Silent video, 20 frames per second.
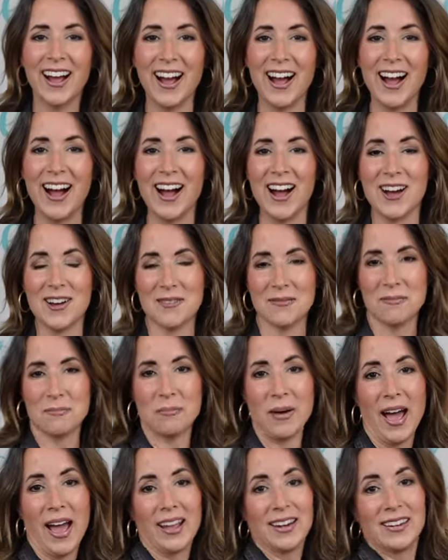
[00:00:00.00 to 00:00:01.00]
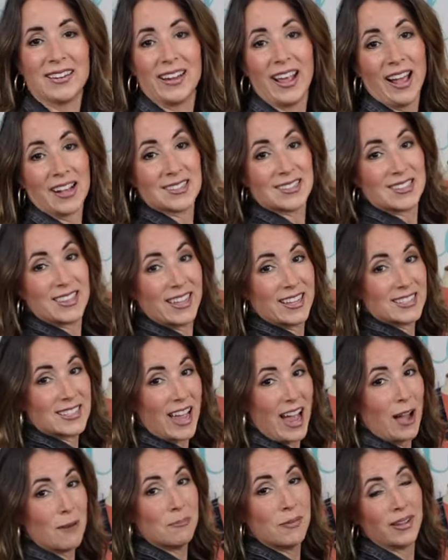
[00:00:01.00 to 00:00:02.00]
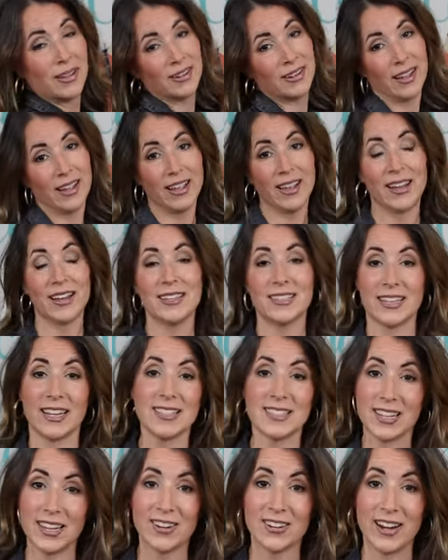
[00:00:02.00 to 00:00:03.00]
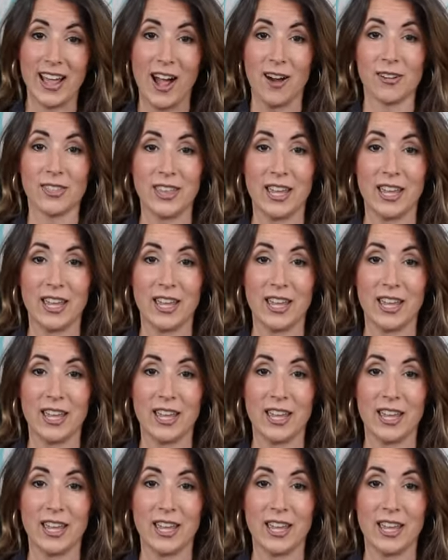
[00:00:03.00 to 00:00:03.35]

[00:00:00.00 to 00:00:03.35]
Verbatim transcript: Um, but yes, things happen and it's here now.